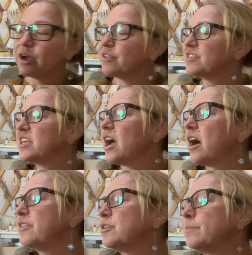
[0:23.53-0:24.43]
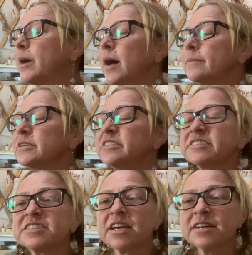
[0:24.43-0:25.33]
the other bobbin.
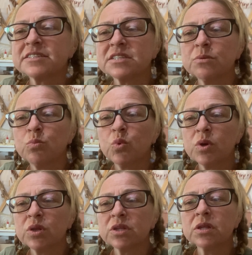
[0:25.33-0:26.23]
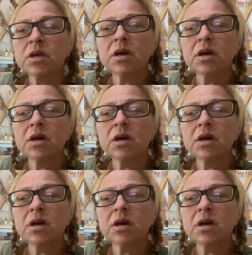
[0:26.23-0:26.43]
It's got some wool